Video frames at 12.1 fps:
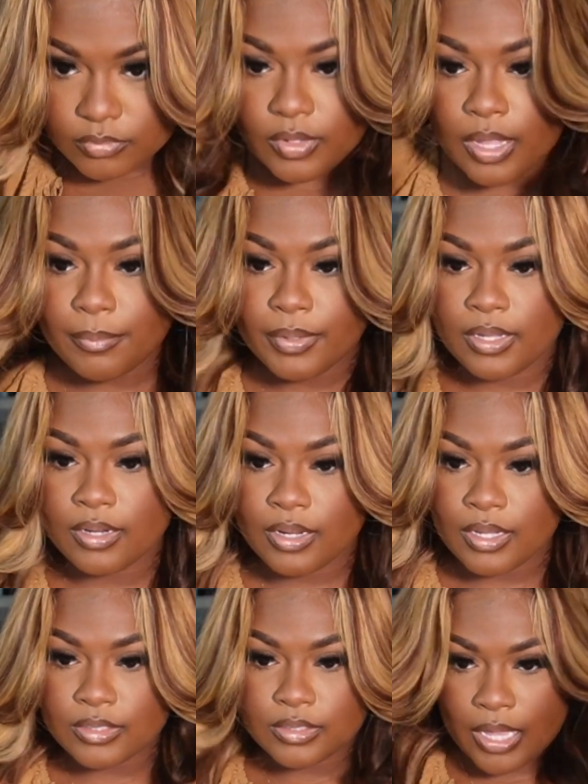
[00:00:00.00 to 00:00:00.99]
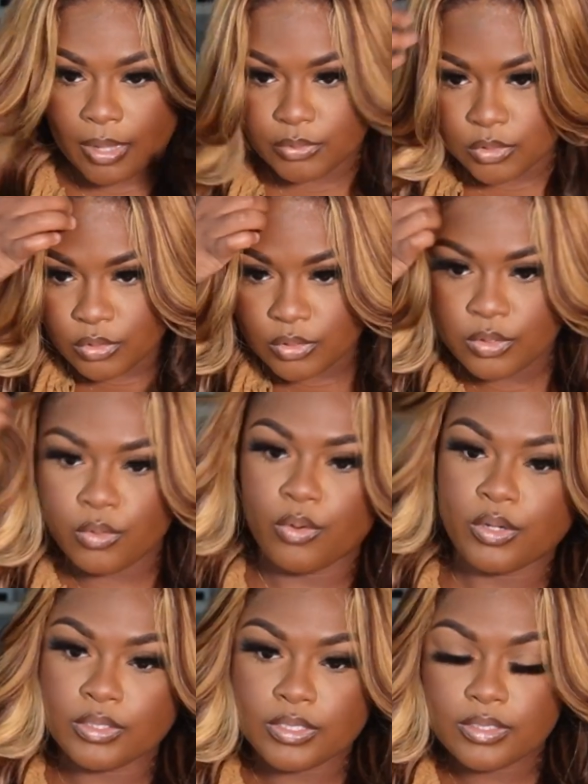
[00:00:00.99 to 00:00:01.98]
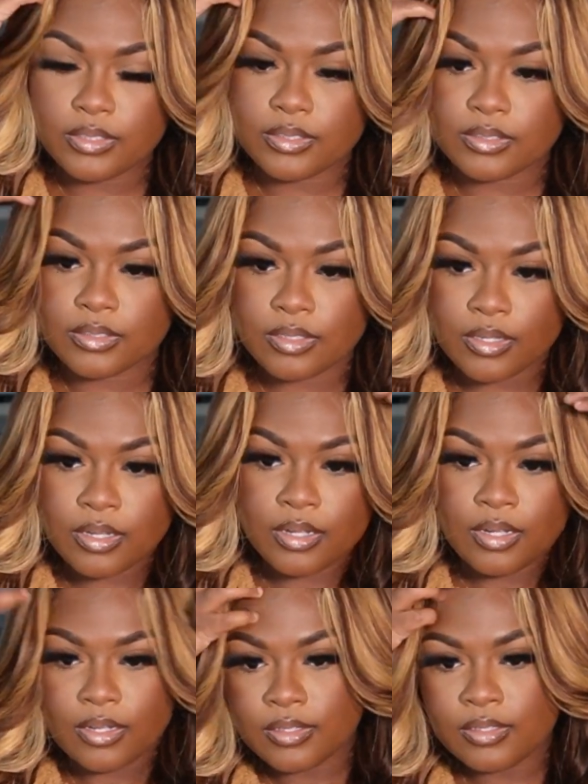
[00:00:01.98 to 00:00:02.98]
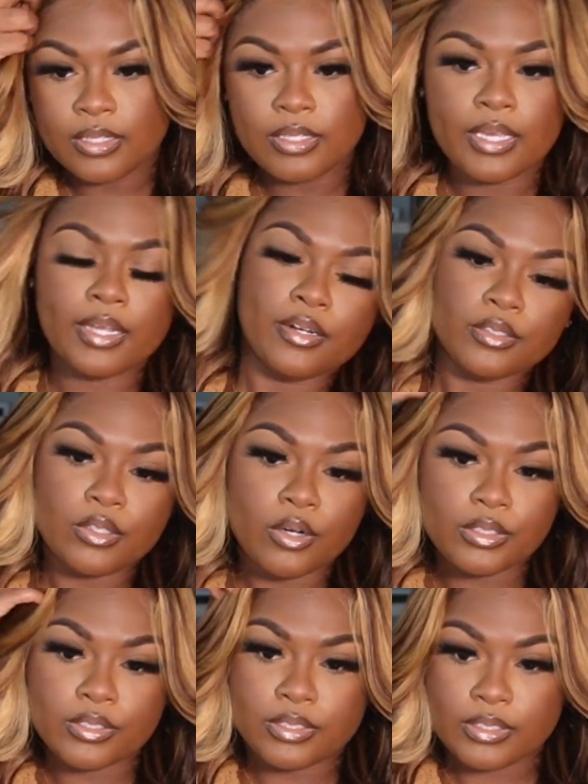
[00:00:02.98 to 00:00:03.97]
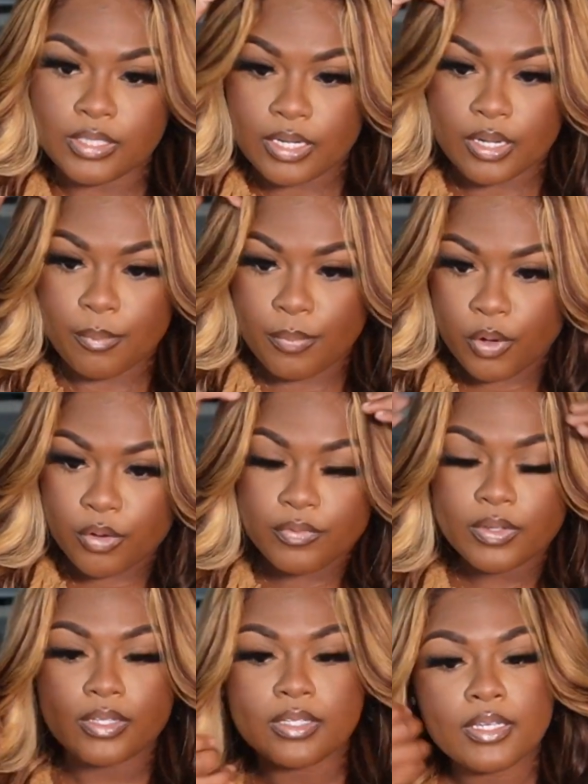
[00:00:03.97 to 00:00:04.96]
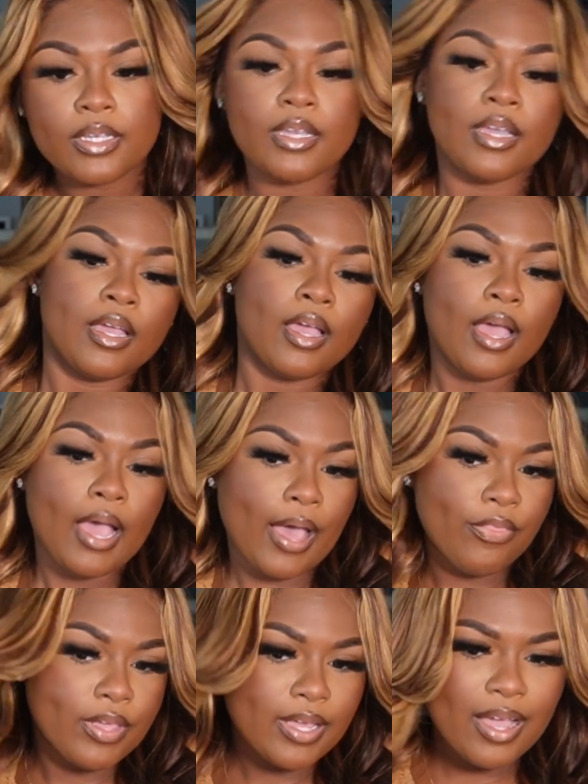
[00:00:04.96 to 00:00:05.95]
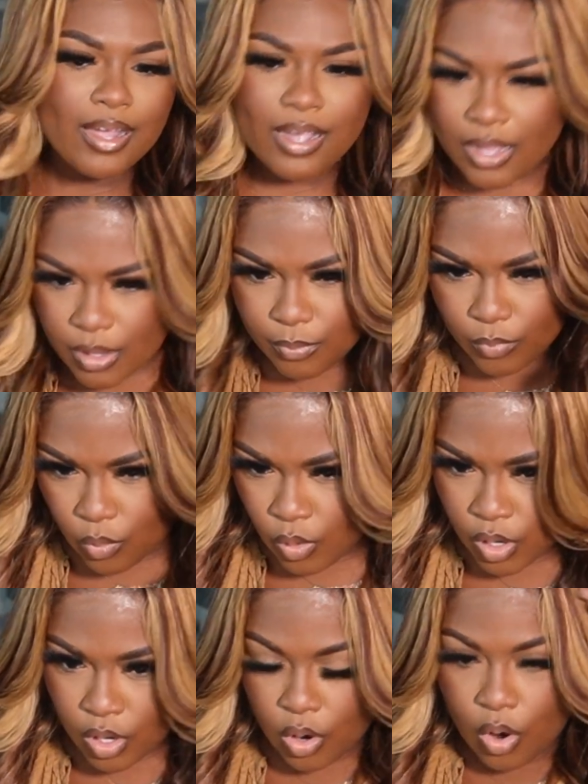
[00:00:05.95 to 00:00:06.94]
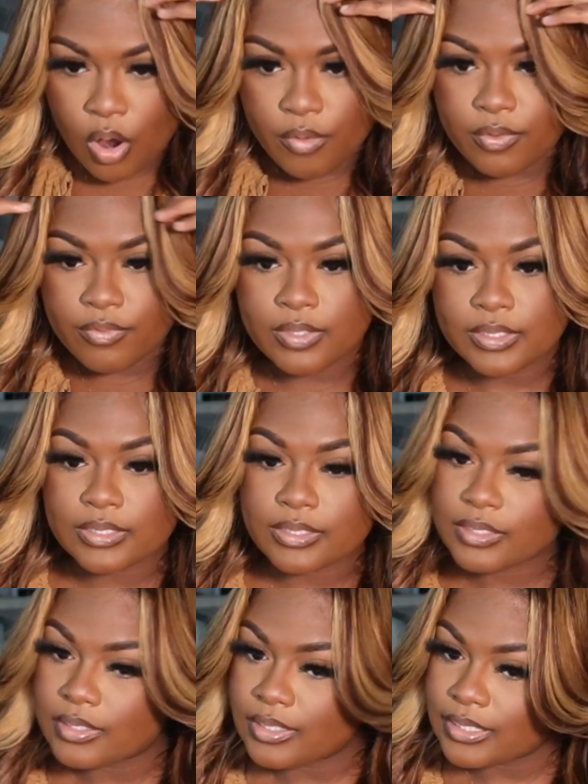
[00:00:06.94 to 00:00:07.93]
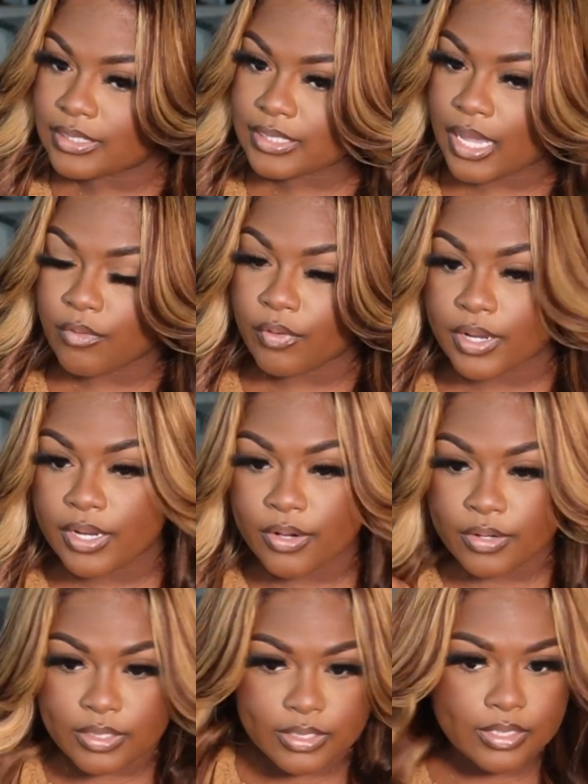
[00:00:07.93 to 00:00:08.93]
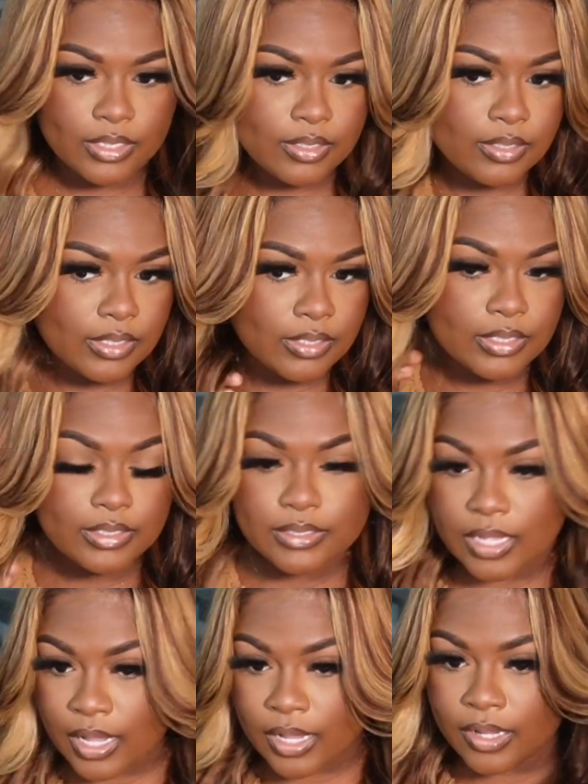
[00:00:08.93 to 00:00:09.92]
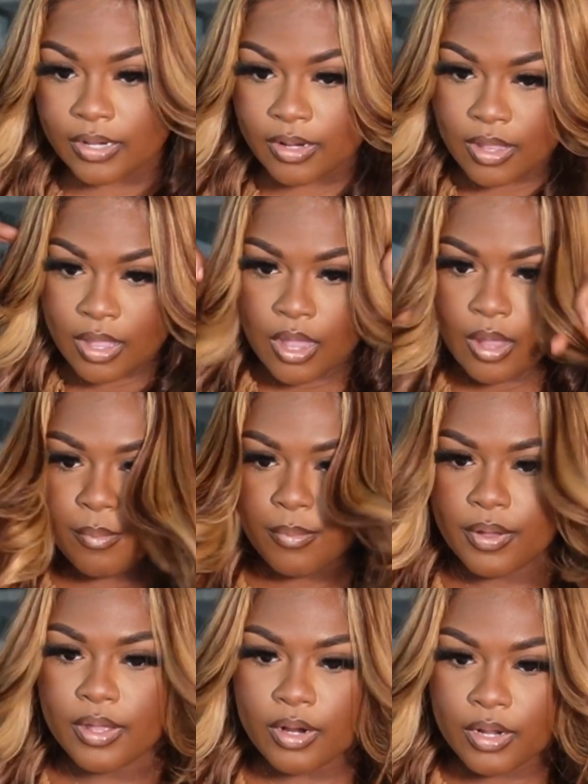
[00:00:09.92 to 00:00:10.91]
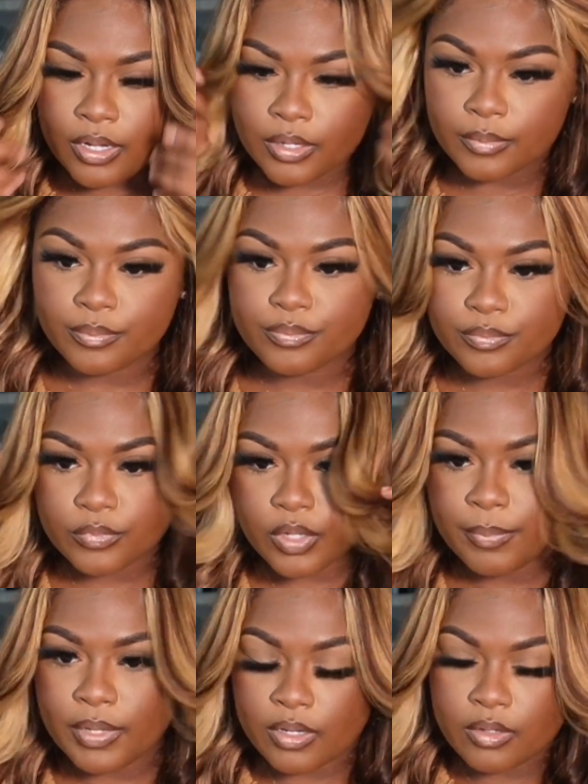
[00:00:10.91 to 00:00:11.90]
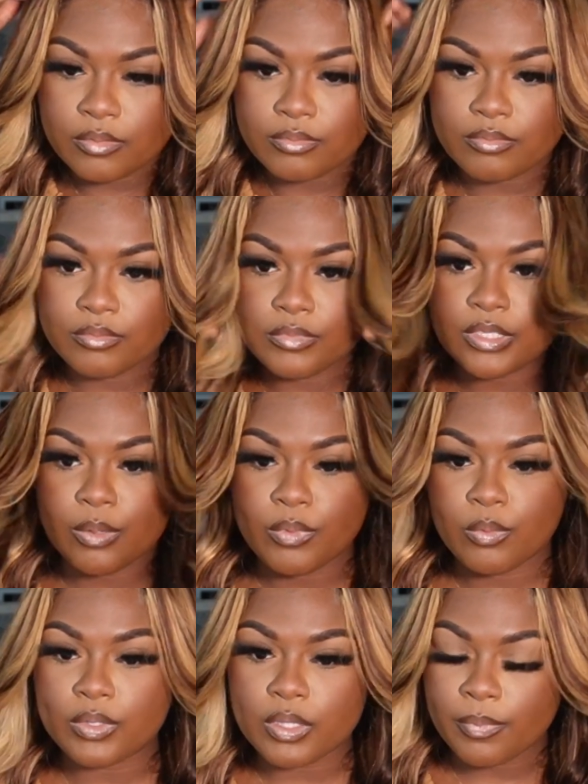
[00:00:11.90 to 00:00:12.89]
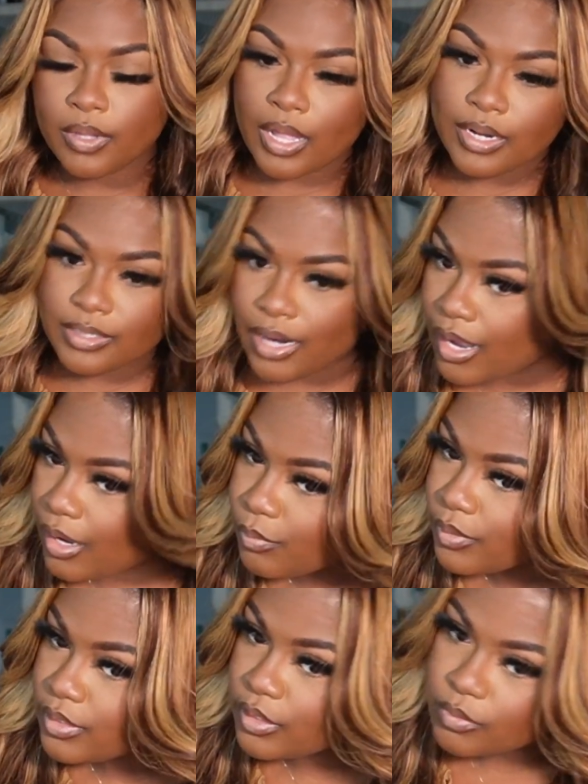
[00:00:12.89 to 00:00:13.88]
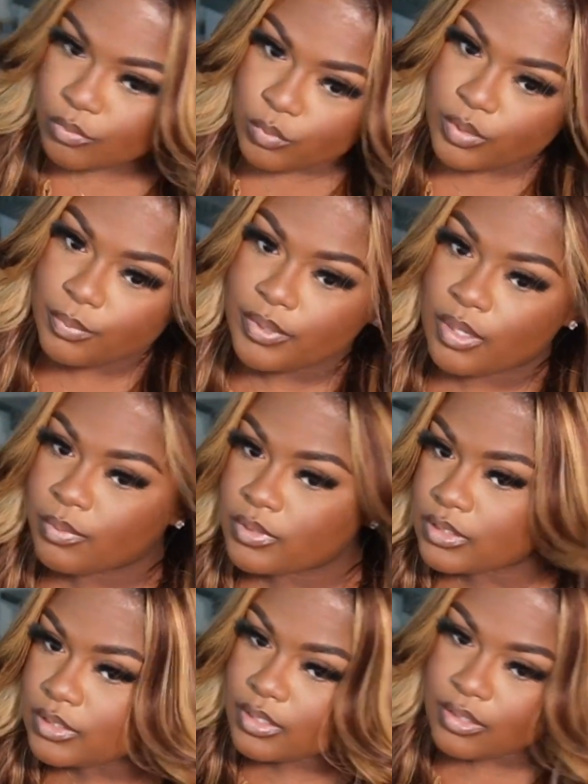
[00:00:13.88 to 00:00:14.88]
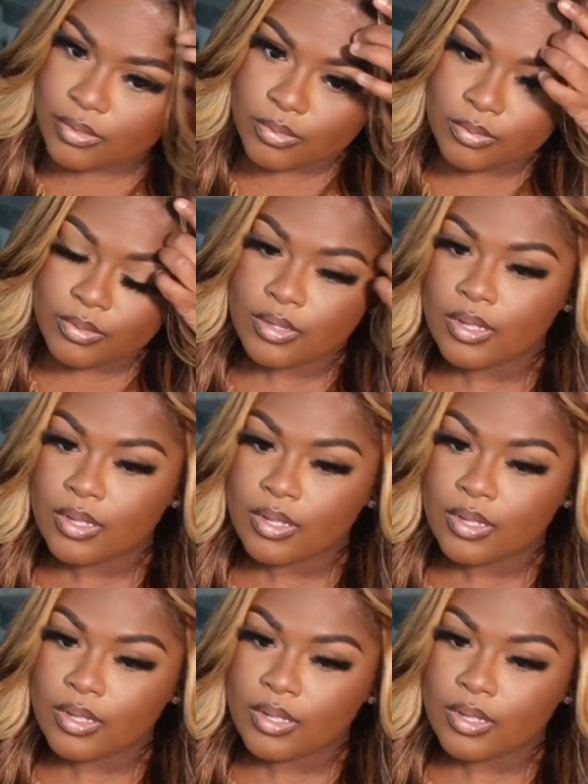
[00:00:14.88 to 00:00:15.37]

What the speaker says: I mean, it's absolutely gorgeous. The layers are sitting perfectly. I think I cut more off of this side right here than this side, but I mean, someone with a blind eye wouldn't be able to tell.